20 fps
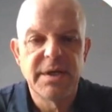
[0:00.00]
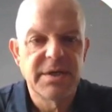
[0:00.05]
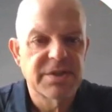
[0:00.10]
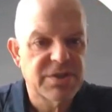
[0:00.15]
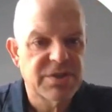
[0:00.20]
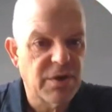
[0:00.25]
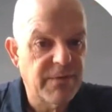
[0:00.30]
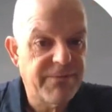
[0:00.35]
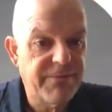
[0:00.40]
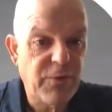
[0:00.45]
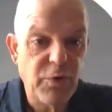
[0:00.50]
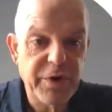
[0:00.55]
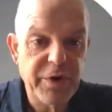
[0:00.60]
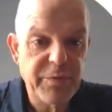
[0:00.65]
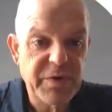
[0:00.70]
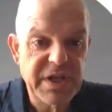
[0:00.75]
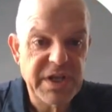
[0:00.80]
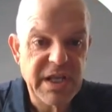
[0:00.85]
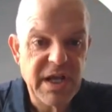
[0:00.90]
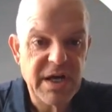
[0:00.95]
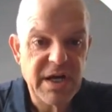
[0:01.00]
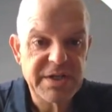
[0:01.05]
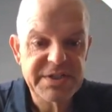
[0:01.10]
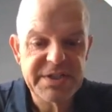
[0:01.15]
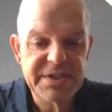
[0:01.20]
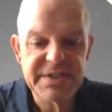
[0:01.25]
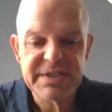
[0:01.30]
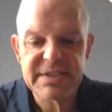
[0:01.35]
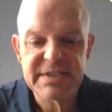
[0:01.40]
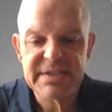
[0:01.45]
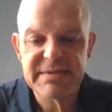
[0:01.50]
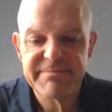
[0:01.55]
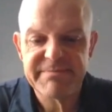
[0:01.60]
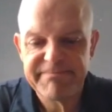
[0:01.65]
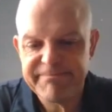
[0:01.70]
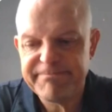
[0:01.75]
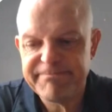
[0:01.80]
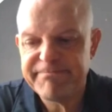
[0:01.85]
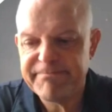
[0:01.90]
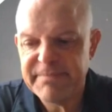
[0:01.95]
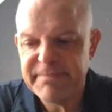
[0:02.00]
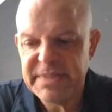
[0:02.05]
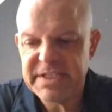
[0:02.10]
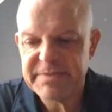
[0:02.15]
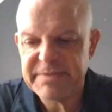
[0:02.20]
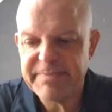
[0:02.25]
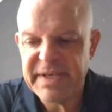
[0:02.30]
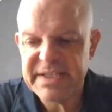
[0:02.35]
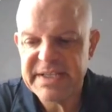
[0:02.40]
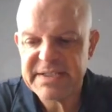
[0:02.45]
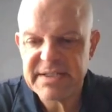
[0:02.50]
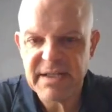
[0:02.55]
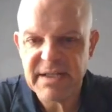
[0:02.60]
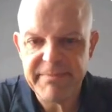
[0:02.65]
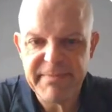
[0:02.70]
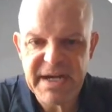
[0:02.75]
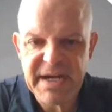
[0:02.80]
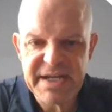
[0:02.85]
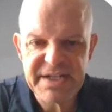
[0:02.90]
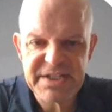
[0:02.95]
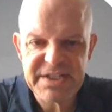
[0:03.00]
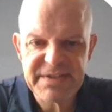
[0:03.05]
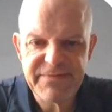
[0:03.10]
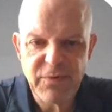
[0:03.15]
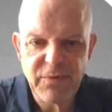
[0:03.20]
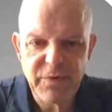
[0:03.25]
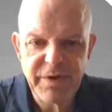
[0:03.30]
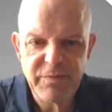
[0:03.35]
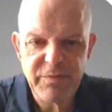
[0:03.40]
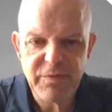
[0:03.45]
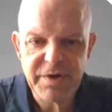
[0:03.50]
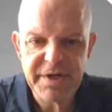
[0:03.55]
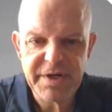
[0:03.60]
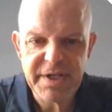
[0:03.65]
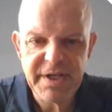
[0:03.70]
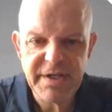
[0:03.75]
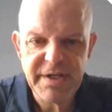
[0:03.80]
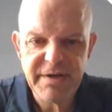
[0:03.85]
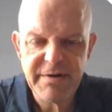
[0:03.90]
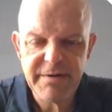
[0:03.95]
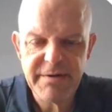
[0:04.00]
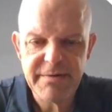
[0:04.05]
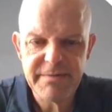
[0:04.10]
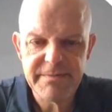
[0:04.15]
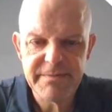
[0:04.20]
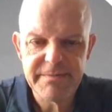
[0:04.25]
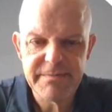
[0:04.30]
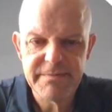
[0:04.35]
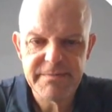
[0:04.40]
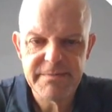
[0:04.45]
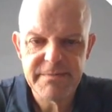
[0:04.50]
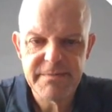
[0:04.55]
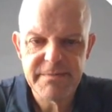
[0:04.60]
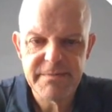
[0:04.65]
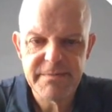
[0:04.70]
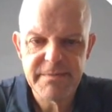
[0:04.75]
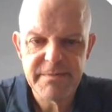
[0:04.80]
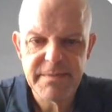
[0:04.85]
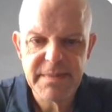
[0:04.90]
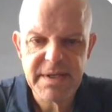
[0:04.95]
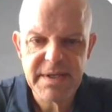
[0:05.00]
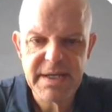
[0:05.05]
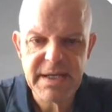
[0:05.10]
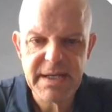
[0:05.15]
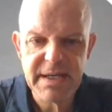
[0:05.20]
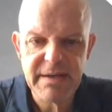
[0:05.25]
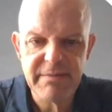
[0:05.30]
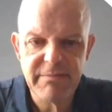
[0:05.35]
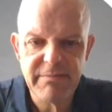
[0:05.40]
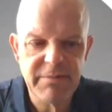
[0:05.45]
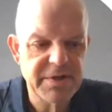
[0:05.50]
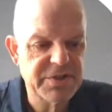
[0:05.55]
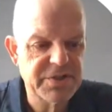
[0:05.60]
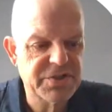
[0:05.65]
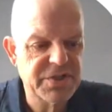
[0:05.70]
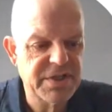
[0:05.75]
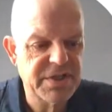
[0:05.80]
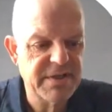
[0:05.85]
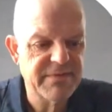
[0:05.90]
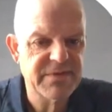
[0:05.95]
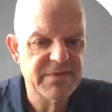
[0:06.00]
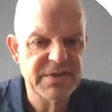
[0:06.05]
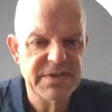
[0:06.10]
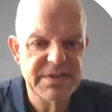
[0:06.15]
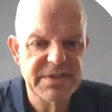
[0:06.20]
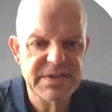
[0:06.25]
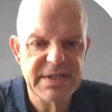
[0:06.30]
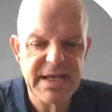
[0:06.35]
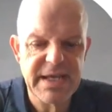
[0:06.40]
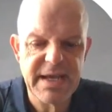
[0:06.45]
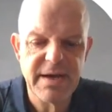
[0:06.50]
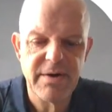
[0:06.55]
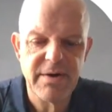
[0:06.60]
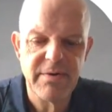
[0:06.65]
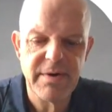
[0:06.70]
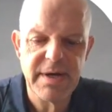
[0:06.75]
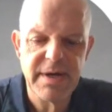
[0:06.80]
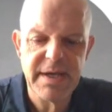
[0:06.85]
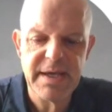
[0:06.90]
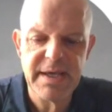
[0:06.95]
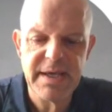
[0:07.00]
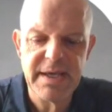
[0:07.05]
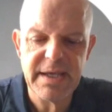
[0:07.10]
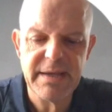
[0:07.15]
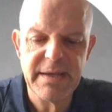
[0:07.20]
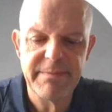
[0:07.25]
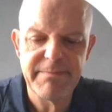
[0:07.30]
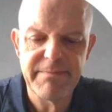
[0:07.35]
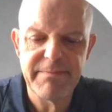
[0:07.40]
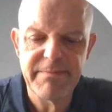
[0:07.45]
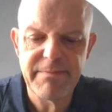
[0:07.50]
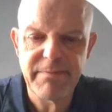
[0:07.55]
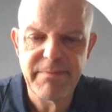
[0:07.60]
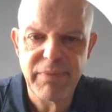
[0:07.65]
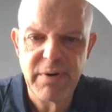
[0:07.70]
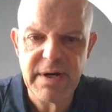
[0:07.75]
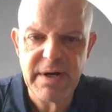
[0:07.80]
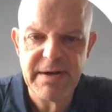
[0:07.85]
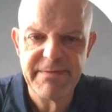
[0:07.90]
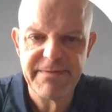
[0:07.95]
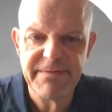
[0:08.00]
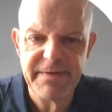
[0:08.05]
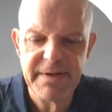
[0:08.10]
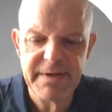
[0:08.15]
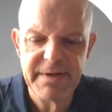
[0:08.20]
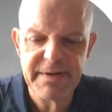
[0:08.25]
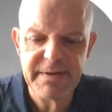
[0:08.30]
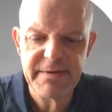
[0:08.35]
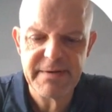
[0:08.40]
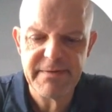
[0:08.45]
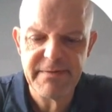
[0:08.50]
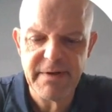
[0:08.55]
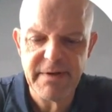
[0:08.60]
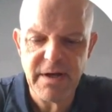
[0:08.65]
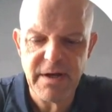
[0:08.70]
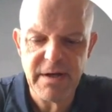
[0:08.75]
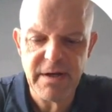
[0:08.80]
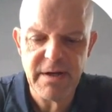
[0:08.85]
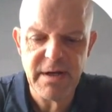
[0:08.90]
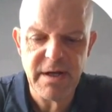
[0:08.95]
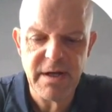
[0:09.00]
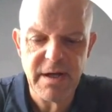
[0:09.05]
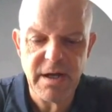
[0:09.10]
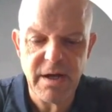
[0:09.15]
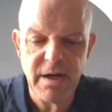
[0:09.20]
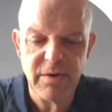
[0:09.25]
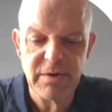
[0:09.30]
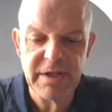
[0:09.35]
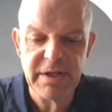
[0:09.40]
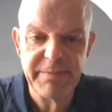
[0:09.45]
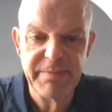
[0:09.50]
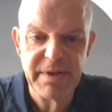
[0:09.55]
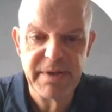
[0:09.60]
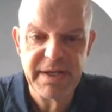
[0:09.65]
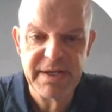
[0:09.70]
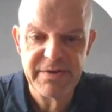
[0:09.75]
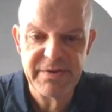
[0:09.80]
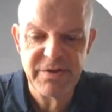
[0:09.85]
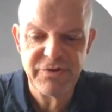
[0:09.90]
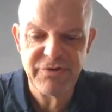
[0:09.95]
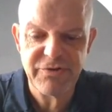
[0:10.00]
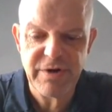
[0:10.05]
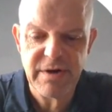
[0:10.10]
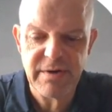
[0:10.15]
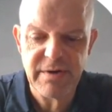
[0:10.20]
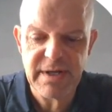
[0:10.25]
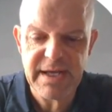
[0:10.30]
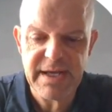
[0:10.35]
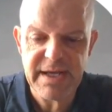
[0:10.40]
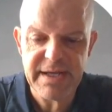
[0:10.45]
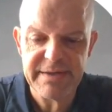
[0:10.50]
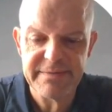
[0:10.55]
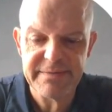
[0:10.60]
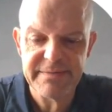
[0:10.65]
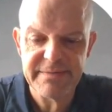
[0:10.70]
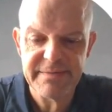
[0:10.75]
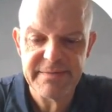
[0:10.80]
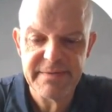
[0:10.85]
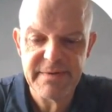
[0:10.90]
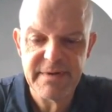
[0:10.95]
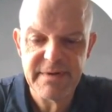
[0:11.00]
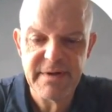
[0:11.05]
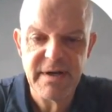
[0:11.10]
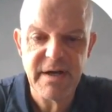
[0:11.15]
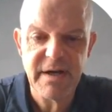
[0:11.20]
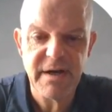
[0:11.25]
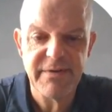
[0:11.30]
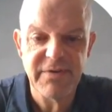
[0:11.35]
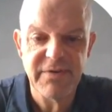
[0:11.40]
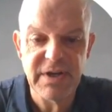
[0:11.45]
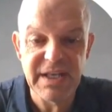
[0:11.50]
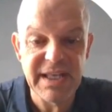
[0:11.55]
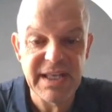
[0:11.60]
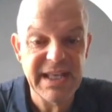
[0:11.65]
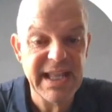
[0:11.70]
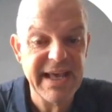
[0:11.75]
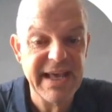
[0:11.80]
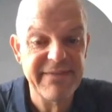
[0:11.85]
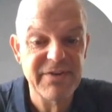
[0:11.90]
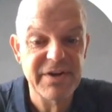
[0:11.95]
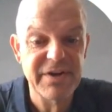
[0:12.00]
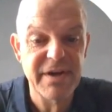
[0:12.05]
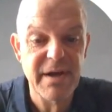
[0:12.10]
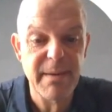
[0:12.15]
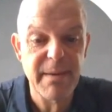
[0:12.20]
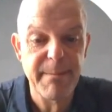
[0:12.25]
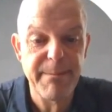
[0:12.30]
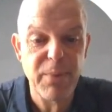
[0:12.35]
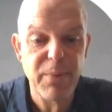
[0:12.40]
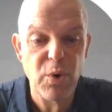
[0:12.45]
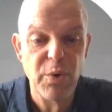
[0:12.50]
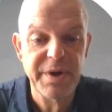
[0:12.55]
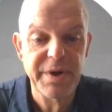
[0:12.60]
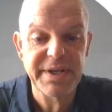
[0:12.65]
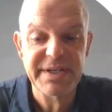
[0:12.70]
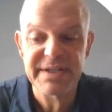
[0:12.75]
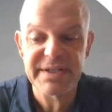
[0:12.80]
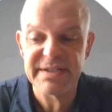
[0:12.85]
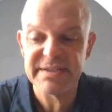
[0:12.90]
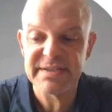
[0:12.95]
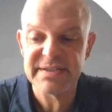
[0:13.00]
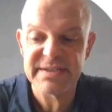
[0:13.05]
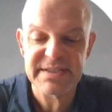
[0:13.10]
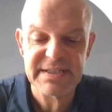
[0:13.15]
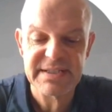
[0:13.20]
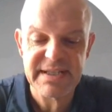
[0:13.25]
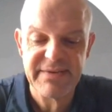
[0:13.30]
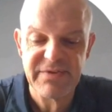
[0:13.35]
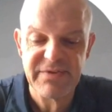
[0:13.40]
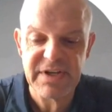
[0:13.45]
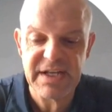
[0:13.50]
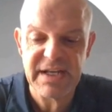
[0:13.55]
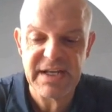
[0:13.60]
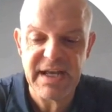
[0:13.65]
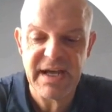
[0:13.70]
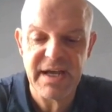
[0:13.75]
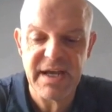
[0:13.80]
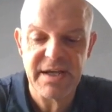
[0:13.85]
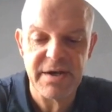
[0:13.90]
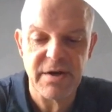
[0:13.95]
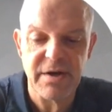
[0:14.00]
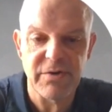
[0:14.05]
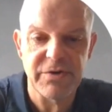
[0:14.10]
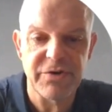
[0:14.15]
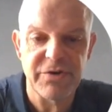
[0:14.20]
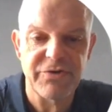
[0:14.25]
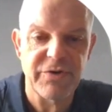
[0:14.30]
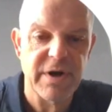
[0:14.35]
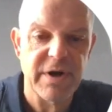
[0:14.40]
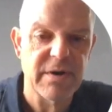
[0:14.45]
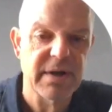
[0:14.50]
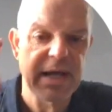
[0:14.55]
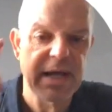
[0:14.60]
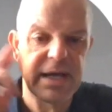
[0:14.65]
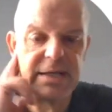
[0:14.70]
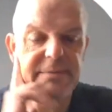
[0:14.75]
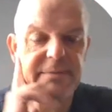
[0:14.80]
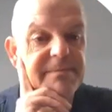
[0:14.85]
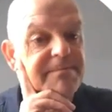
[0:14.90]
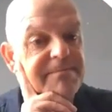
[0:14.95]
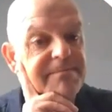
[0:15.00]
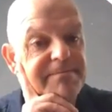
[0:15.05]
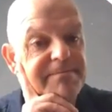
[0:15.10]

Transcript: So 41 losses is basically minus 41 here, which gives us now a profit only playing the draw line of 11.79 on the draw line.